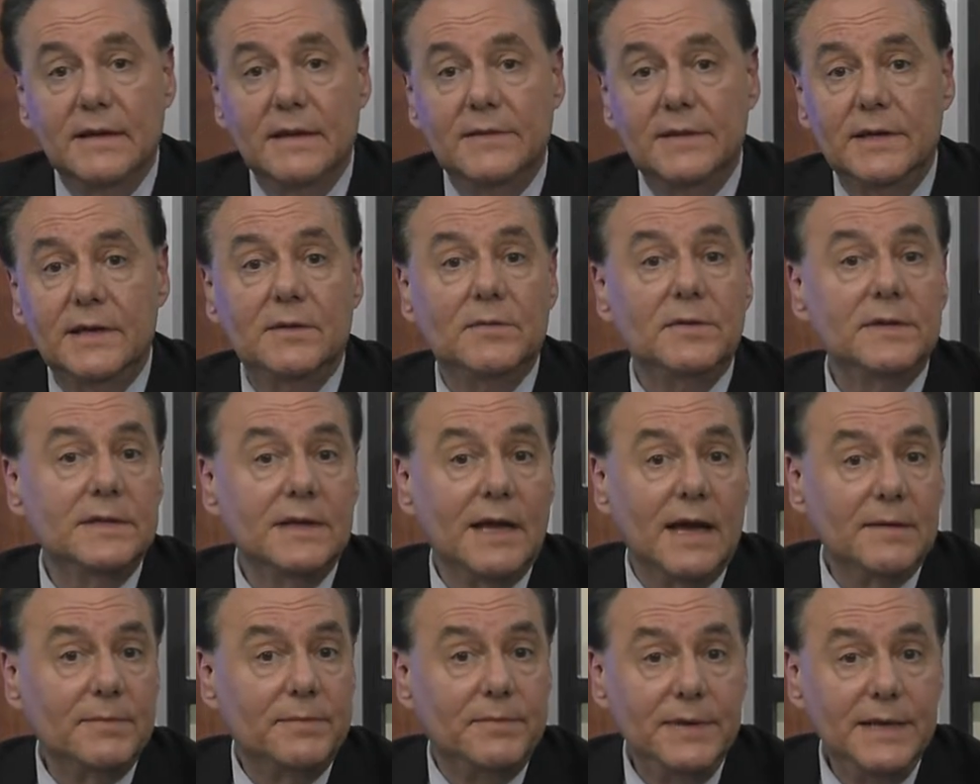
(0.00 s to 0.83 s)
there would
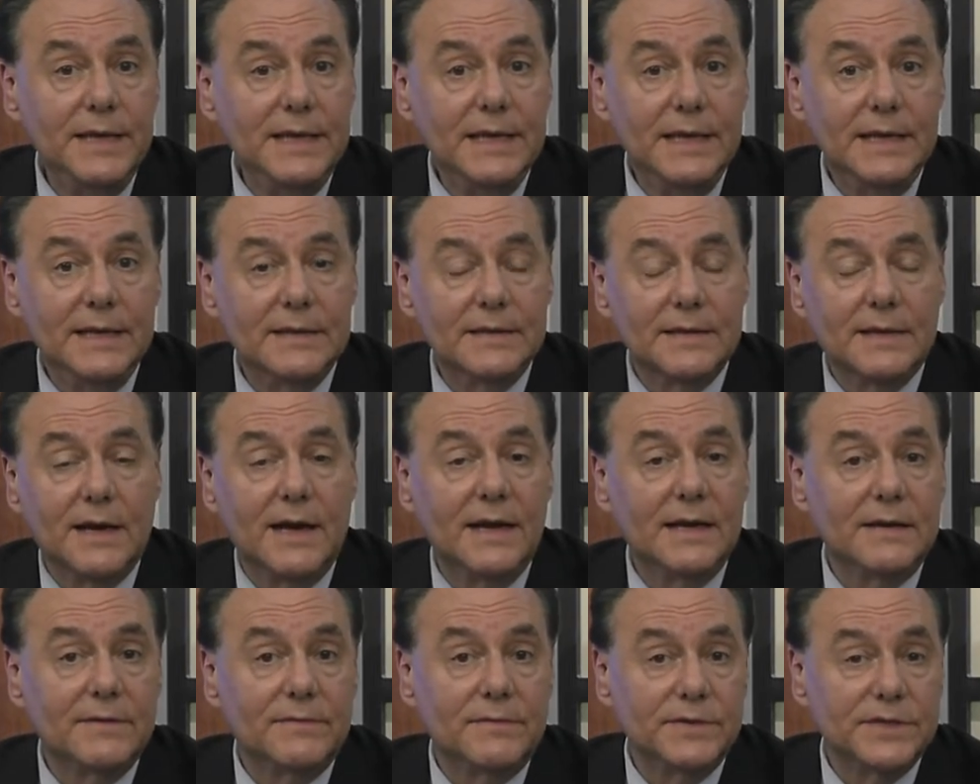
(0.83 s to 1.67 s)
not be the
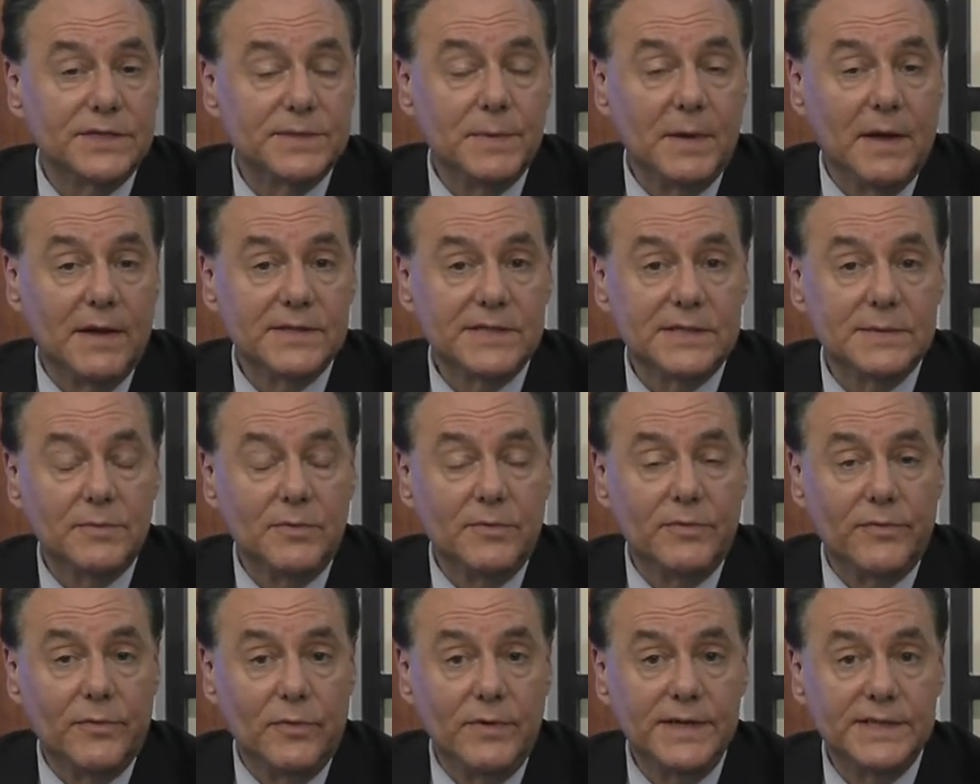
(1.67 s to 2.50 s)
kind of
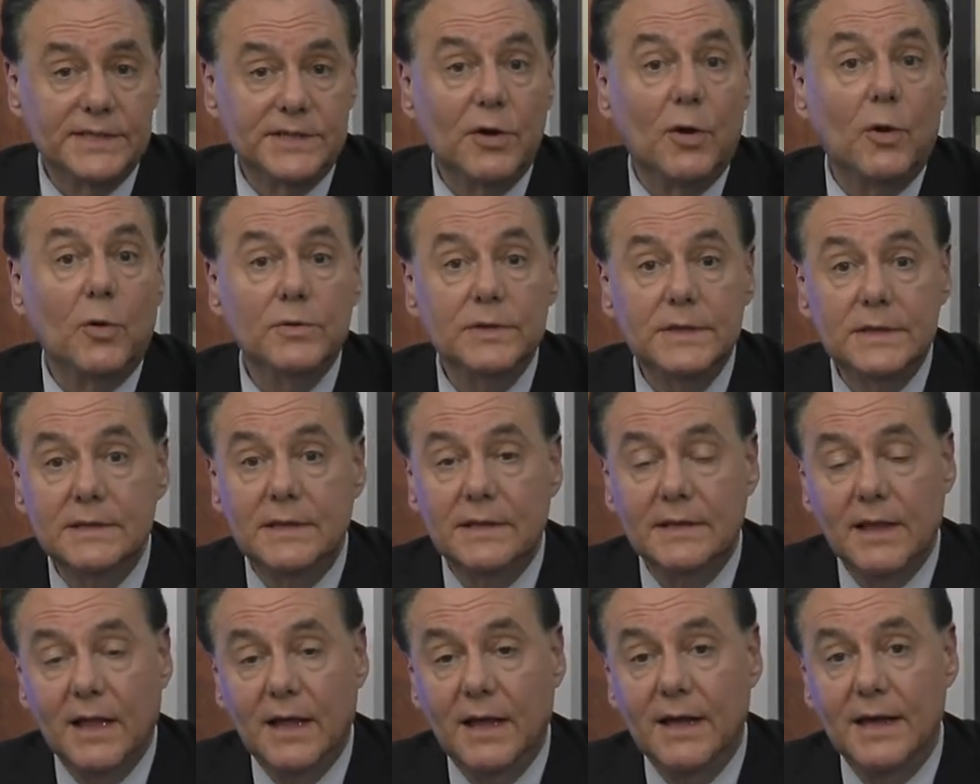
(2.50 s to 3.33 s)
responsible voice holding
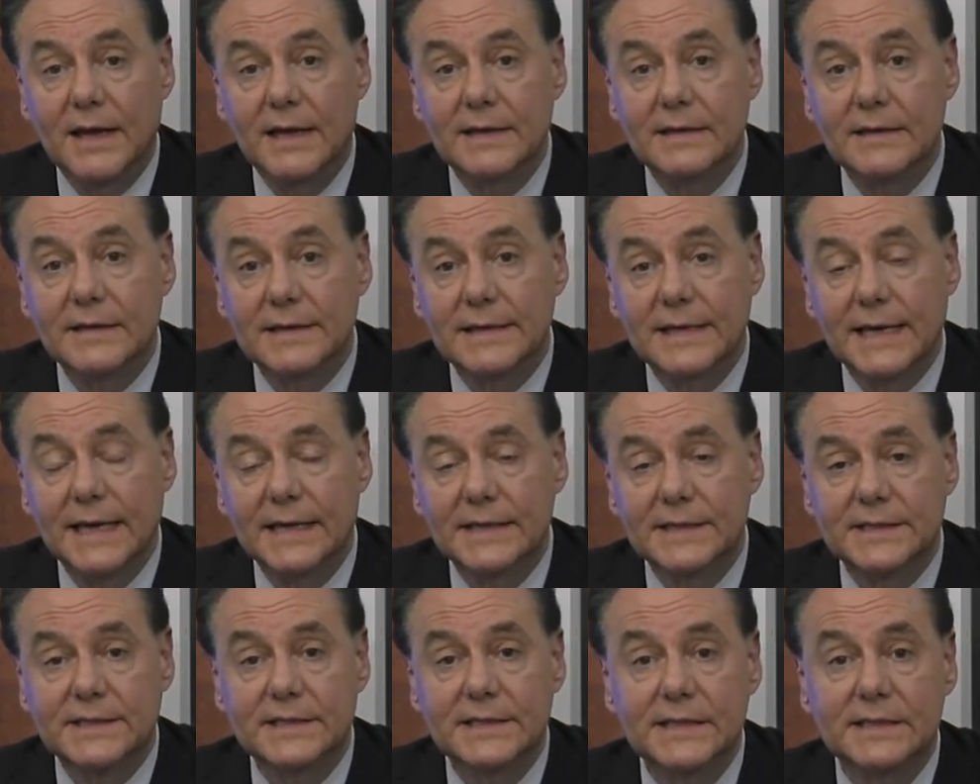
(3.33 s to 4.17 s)
the line
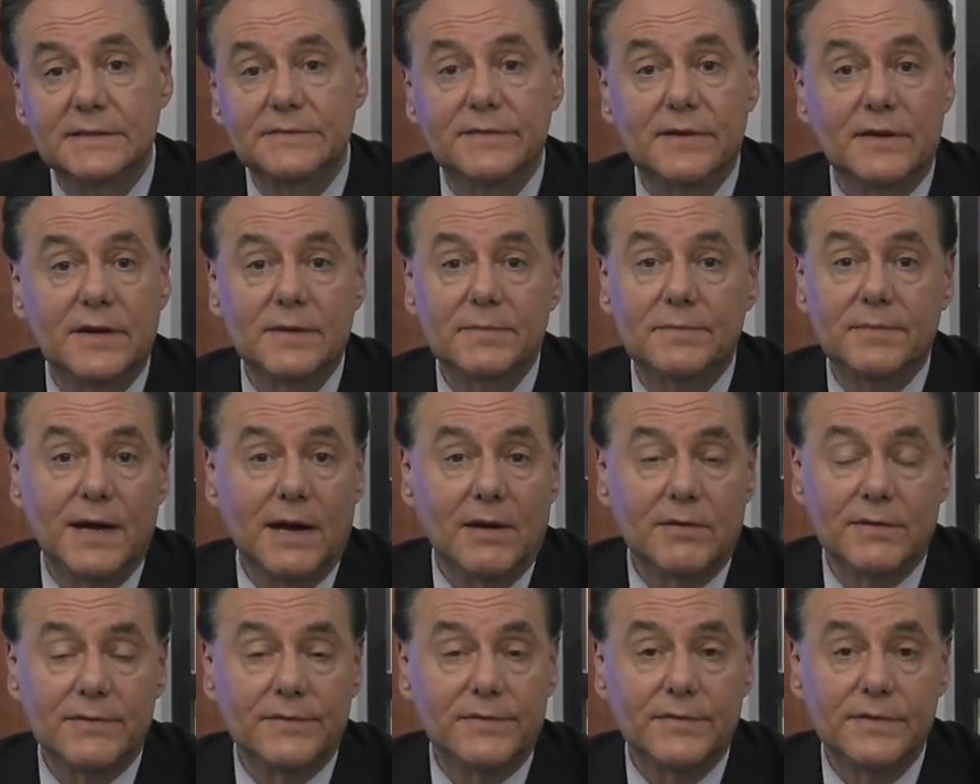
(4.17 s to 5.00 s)
against these very
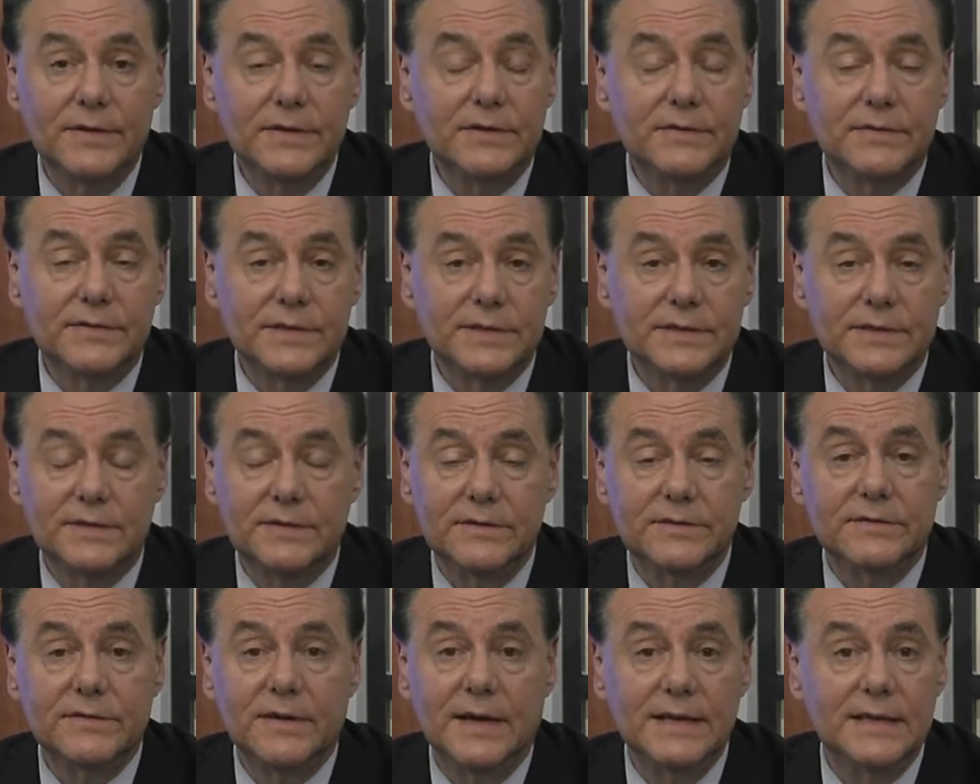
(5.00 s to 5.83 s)
powerful interests that
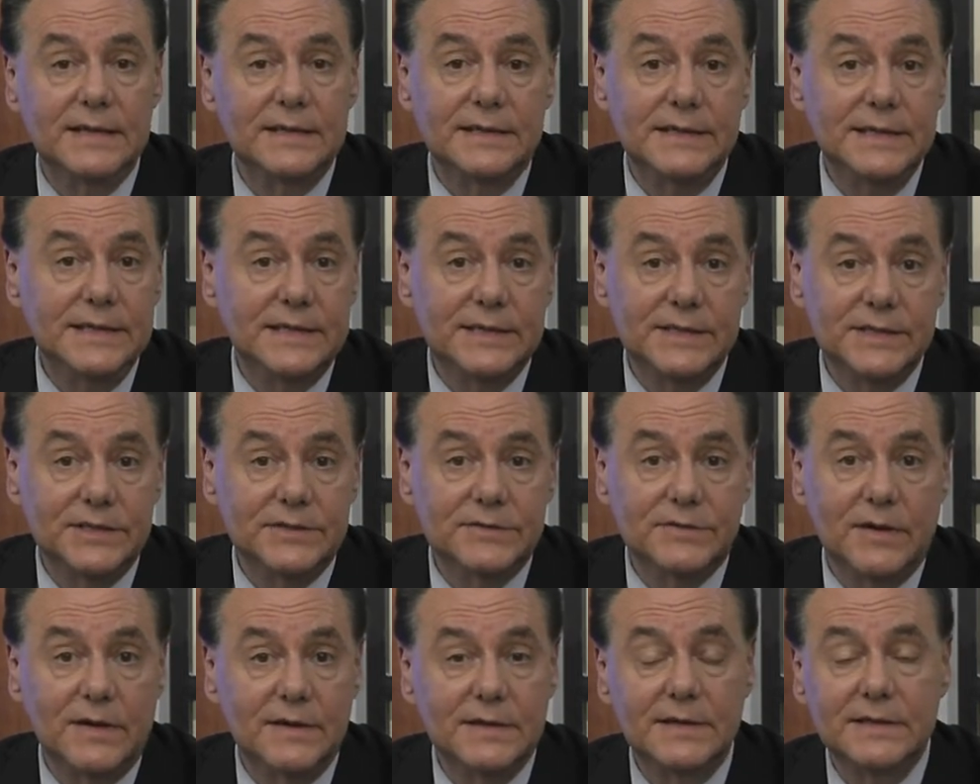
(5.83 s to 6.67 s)
are trying to
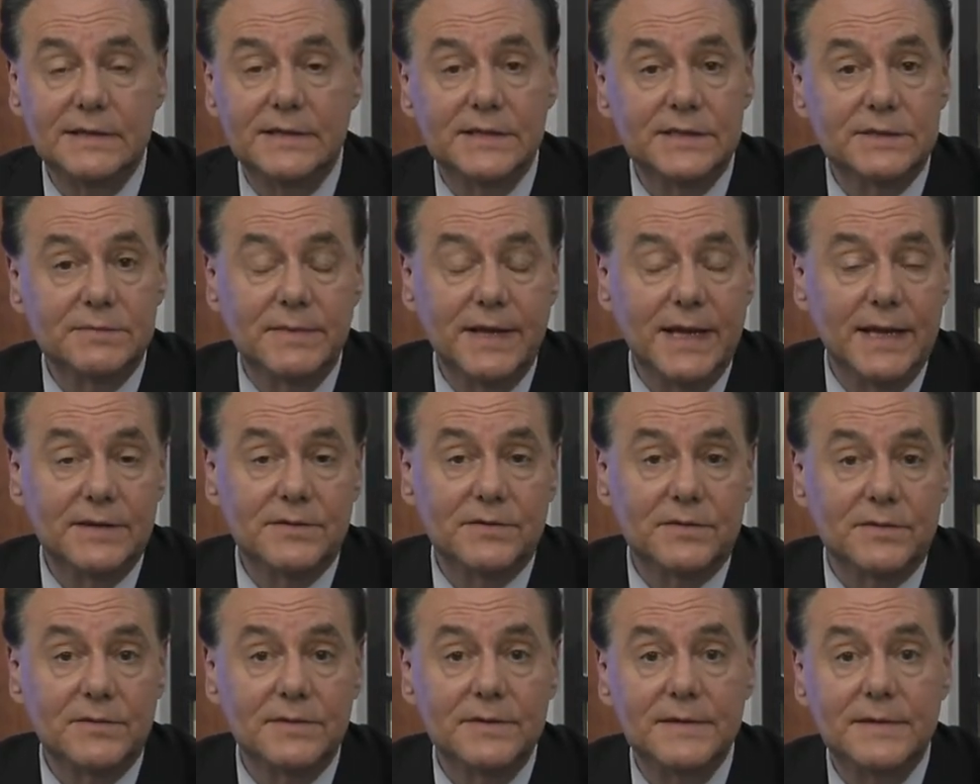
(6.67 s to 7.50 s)
deconstruct and
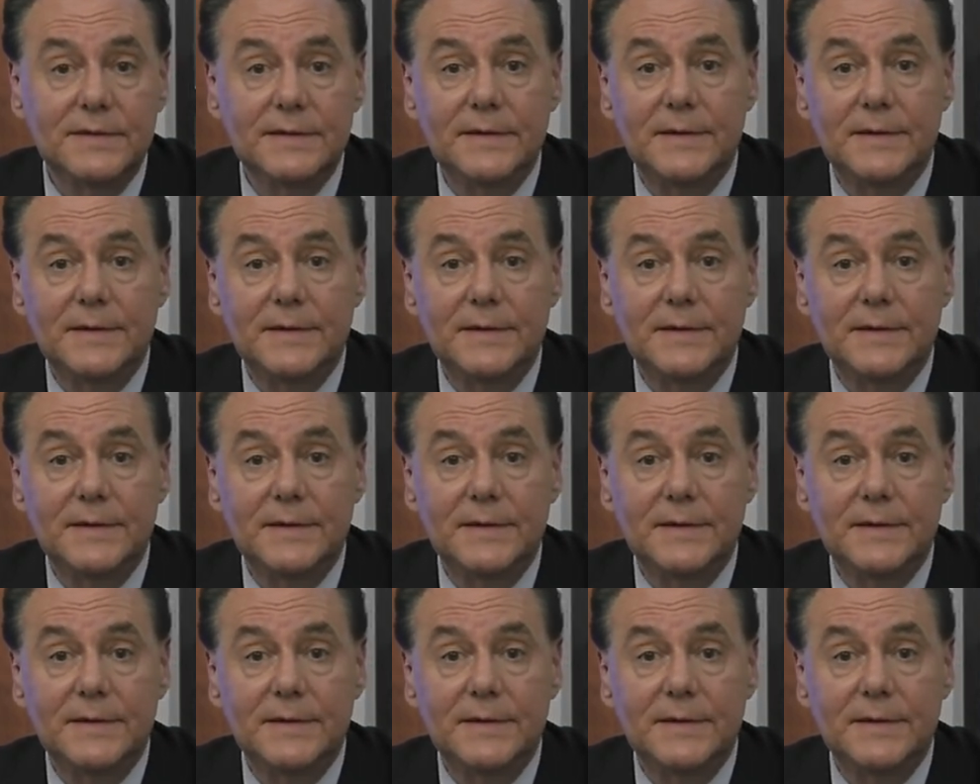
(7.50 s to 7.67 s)
dismantle